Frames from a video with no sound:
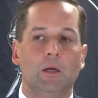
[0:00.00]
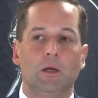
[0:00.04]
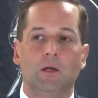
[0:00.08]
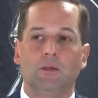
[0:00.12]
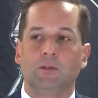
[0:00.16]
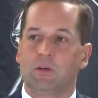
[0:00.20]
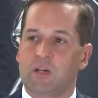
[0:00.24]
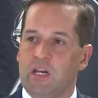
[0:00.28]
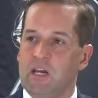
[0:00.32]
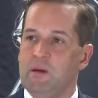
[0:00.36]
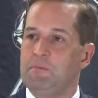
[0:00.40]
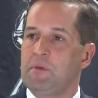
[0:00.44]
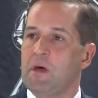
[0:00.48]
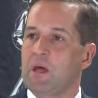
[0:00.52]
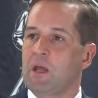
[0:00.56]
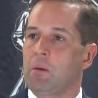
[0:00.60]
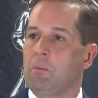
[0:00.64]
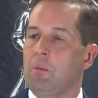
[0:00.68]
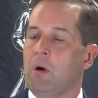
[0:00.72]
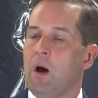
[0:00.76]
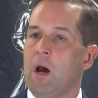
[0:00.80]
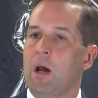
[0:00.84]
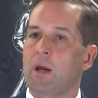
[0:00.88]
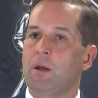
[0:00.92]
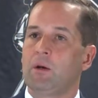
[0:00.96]
So keep that in
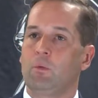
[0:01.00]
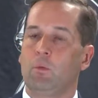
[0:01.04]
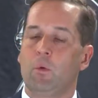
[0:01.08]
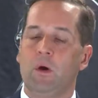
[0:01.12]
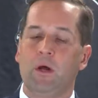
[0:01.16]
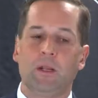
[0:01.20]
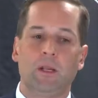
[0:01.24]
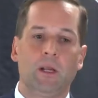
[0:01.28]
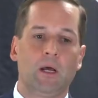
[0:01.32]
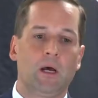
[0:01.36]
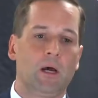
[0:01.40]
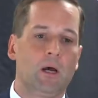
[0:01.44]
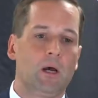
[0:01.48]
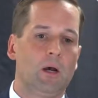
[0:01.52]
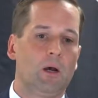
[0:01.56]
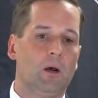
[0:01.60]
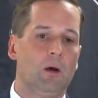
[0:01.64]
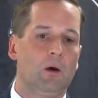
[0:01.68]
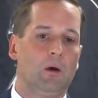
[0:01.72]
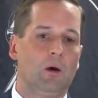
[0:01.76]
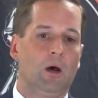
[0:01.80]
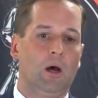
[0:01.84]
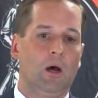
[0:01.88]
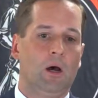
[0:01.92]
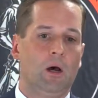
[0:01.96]
mind when
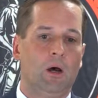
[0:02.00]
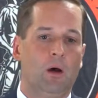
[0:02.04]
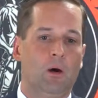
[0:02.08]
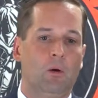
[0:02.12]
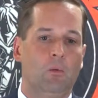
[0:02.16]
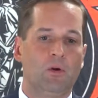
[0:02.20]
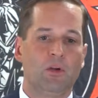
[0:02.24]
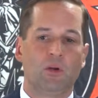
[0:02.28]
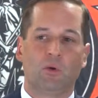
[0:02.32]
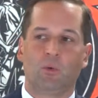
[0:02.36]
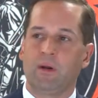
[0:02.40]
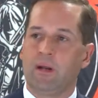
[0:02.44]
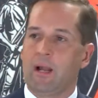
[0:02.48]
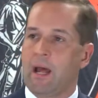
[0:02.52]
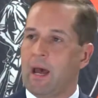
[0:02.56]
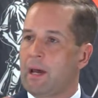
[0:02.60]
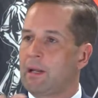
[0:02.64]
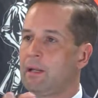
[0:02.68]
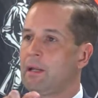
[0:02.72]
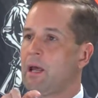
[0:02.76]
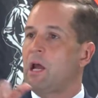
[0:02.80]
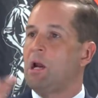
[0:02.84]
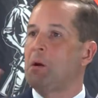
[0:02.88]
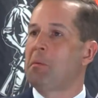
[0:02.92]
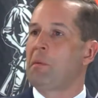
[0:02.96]
you read a
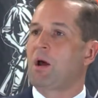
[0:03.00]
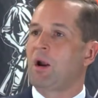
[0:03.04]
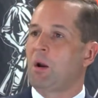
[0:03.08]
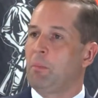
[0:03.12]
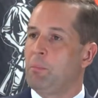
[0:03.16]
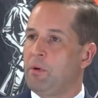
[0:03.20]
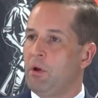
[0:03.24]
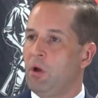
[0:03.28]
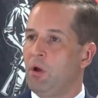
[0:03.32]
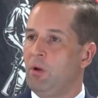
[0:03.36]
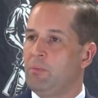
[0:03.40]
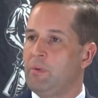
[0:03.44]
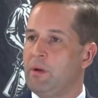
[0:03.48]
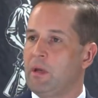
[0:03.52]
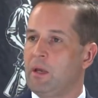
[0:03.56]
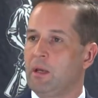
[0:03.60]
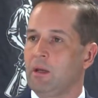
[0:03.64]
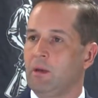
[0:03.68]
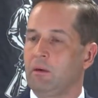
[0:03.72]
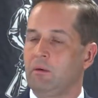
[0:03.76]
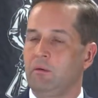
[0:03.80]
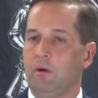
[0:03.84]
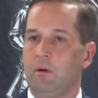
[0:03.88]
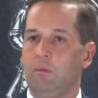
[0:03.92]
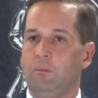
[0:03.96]
headline about a bill
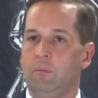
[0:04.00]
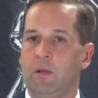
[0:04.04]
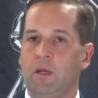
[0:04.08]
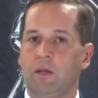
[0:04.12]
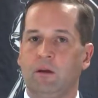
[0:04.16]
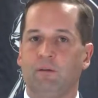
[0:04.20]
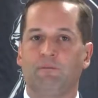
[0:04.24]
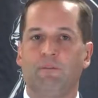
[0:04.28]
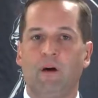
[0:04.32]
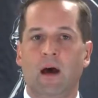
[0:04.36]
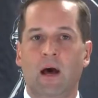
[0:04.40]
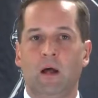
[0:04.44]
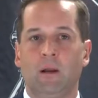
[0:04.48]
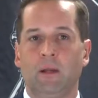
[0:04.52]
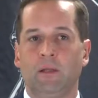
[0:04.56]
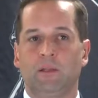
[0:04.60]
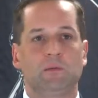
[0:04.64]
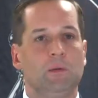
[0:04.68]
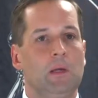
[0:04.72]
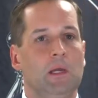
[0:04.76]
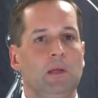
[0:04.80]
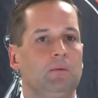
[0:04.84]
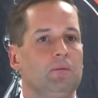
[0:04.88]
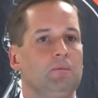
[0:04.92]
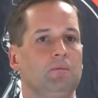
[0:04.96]
being filed.
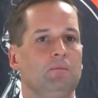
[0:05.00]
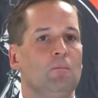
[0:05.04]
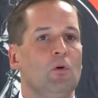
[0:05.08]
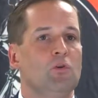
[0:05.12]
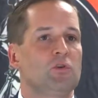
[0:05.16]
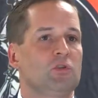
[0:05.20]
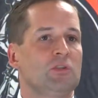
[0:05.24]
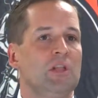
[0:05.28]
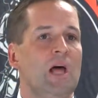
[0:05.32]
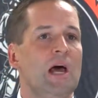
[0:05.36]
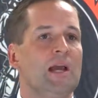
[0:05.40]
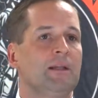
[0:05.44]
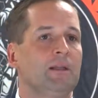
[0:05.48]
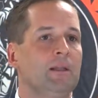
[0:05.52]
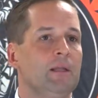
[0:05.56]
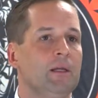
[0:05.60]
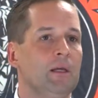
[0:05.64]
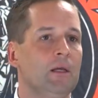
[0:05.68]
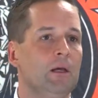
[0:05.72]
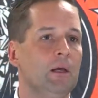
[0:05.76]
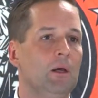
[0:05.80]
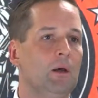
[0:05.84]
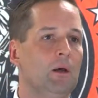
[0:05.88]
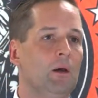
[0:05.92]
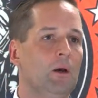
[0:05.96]
It most
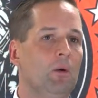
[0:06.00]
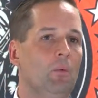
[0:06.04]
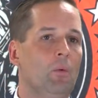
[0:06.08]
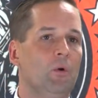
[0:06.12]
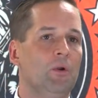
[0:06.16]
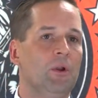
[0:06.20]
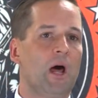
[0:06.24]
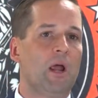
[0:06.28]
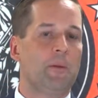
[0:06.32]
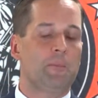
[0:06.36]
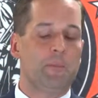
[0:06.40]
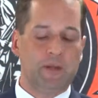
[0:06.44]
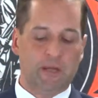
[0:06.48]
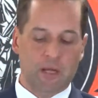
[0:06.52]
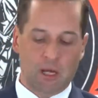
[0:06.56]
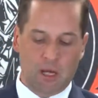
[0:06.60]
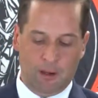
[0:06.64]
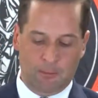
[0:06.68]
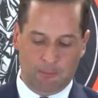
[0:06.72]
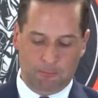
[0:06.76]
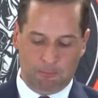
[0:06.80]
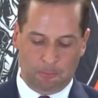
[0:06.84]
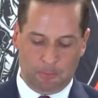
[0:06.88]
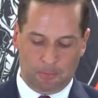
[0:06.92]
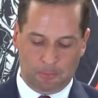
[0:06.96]
likely will not
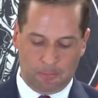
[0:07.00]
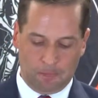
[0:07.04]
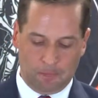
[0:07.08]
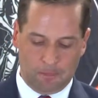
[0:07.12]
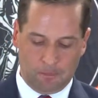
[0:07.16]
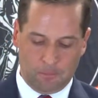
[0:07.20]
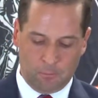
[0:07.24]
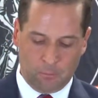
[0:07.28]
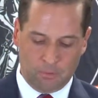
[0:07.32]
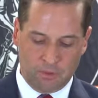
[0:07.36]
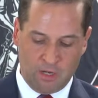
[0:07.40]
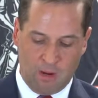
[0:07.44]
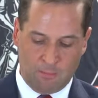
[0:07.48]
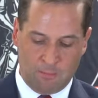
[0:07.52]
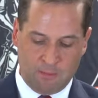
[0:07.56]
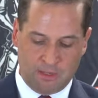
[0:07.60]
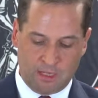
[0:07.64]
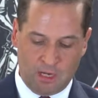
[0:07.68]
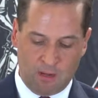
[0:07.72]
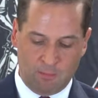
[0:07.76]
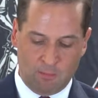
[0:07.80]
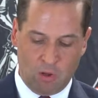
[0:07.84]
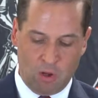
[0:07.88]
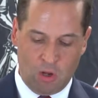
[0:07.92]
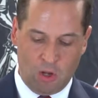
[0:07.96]
become
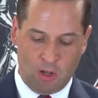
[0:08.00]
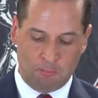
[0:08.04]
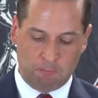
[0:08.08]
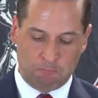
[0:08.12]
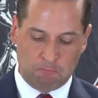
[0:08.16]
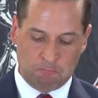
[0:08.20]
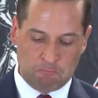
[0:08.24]
law.